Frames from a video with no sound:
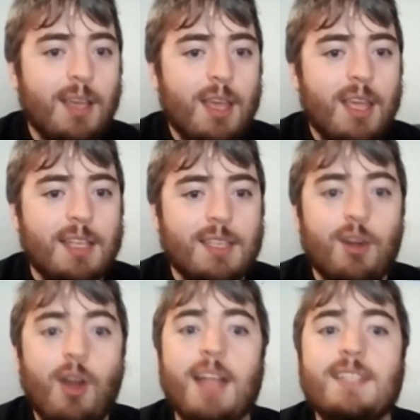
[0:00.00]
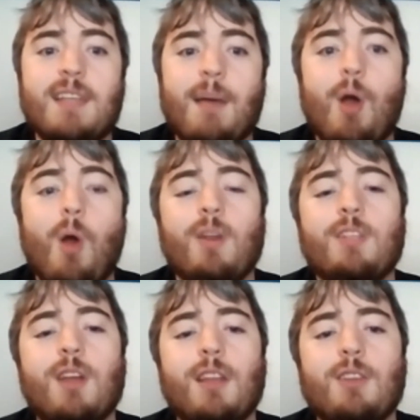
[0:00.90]
is there not some onus
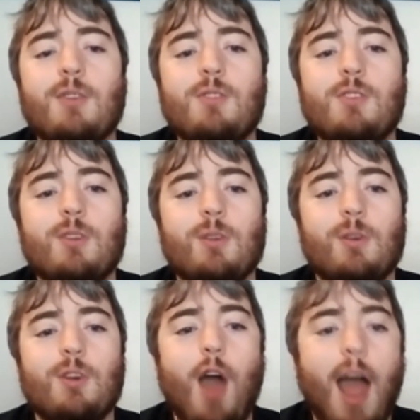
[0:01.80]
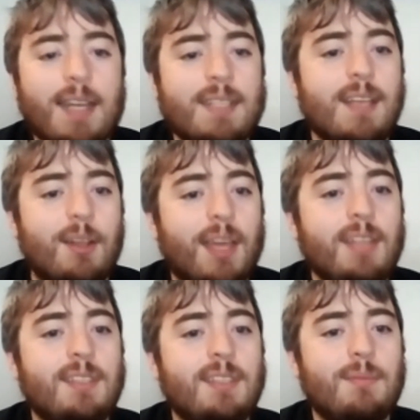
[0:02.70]
on you to not sell that to
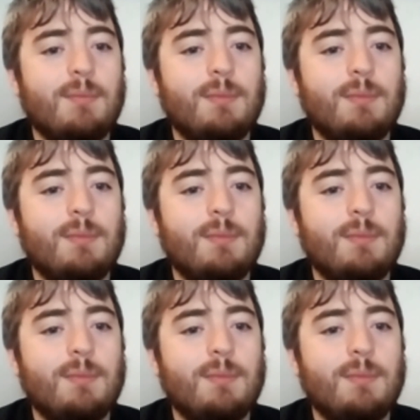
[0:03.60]
them?